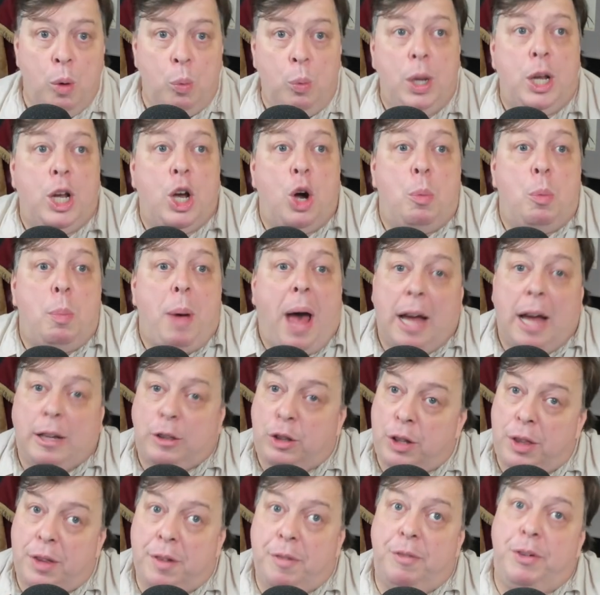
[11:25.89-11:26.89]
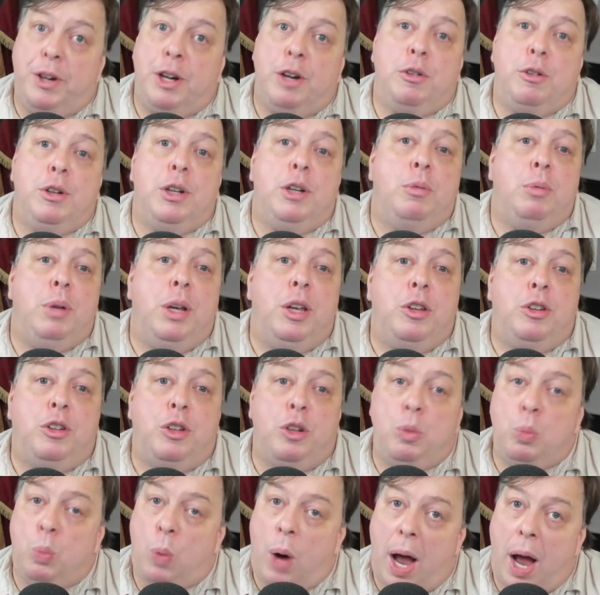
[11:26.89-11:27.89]
We go back to the very
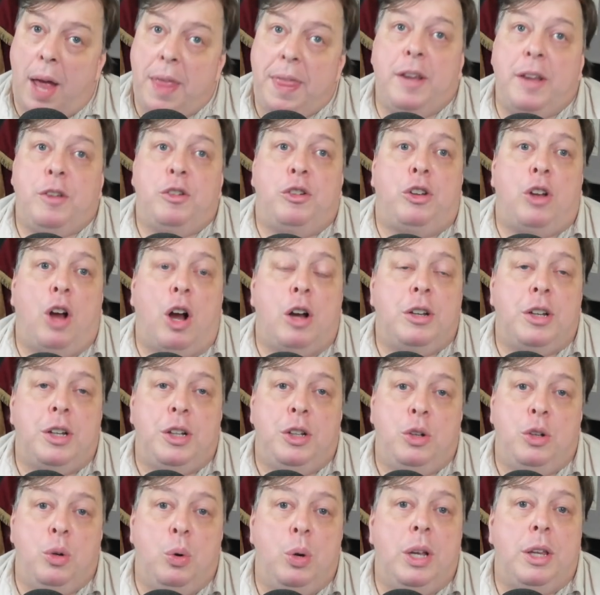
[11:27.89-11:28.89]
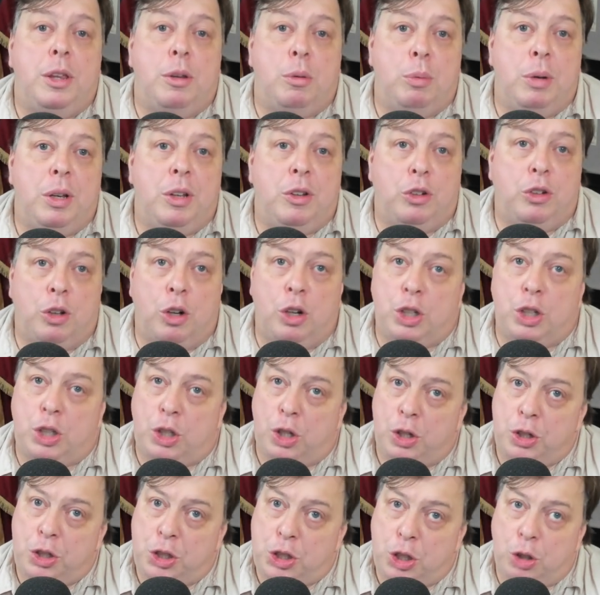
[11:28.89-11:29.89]
reason why they started doing the research
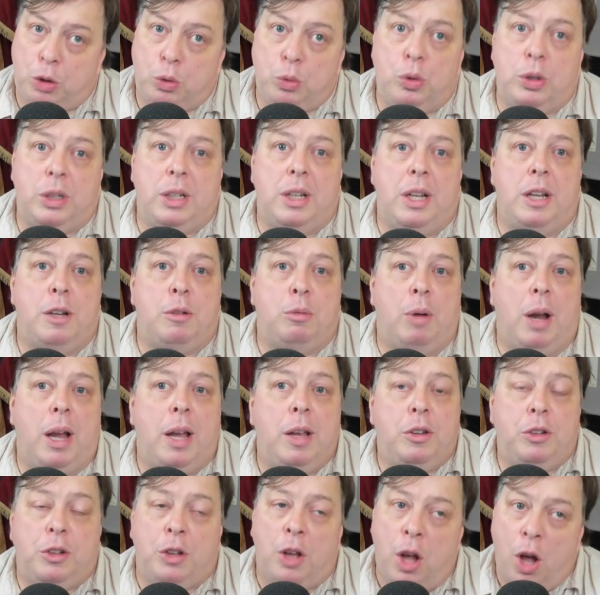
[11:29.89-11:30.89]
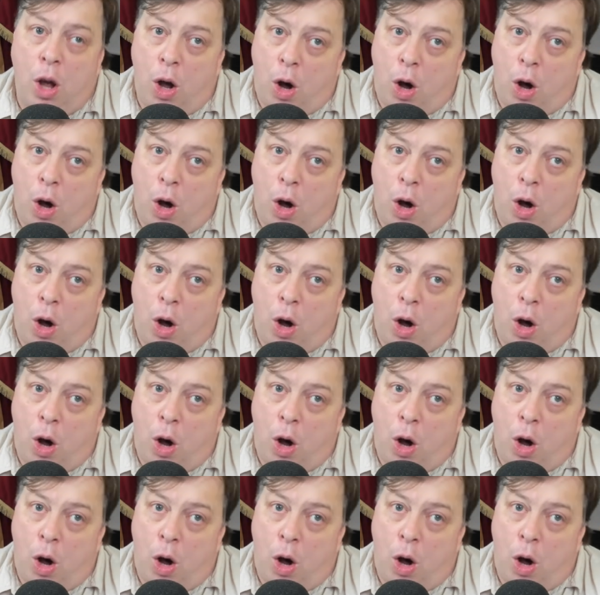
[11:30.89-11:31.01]
on children and race